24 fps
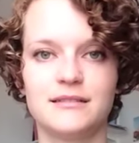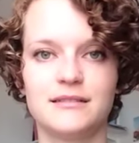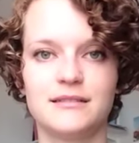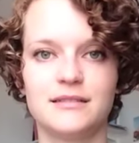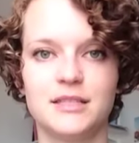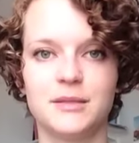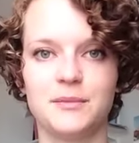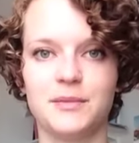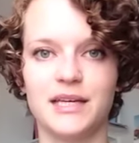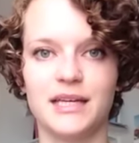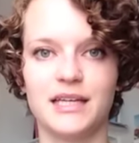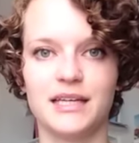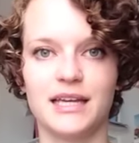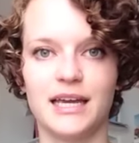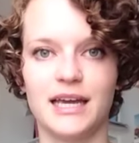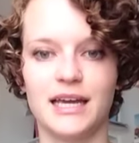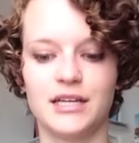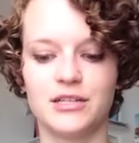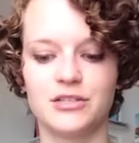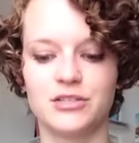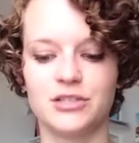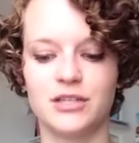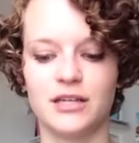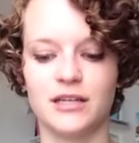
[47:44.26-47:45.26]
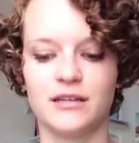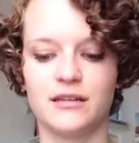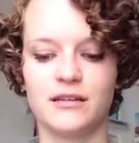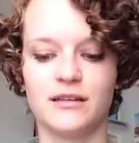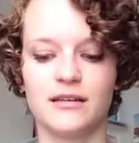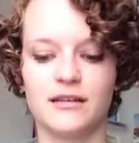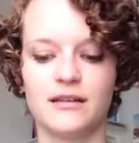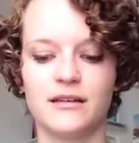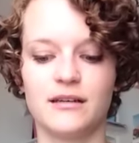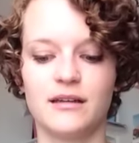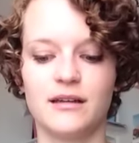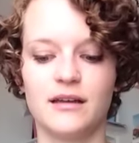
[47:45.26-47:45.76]
to be engaged and
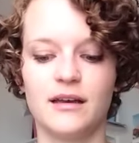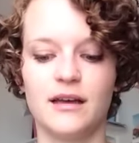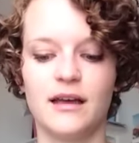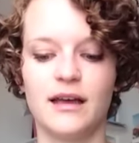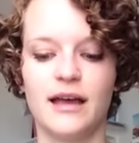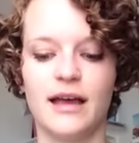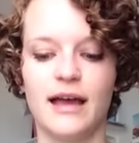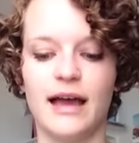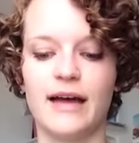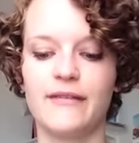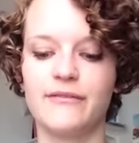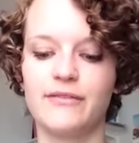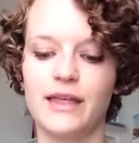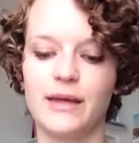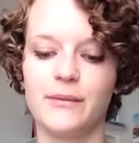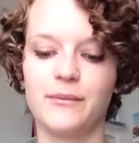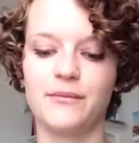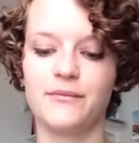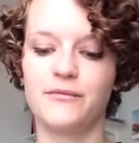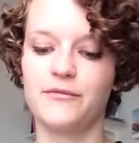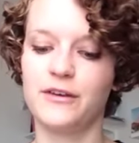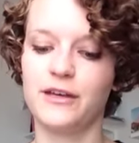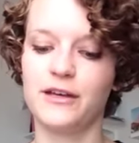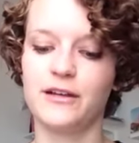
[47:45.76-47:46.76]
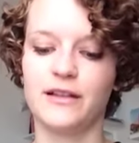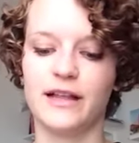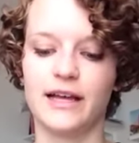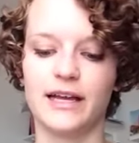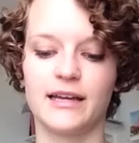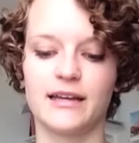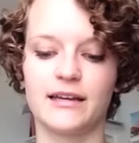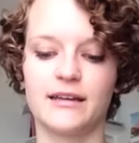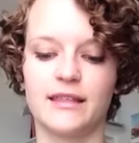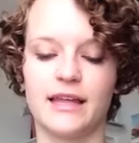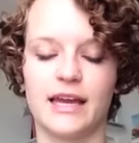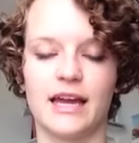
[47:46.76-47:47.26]
have them feel
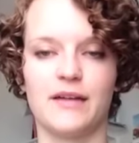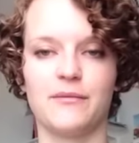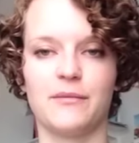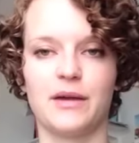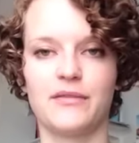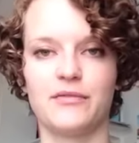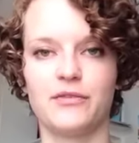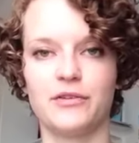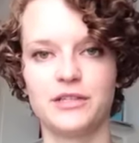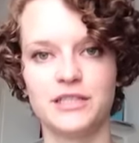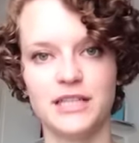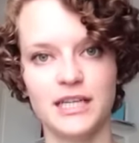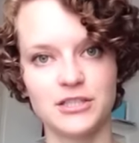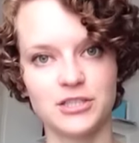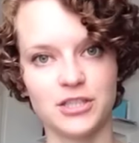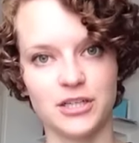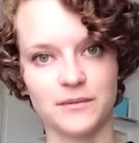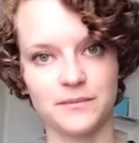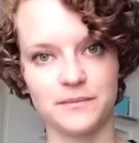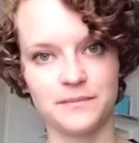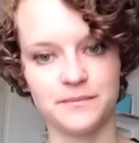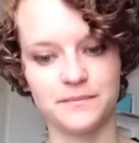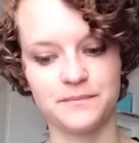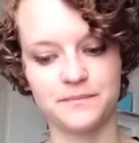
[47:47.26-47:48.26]
like they have my full attention.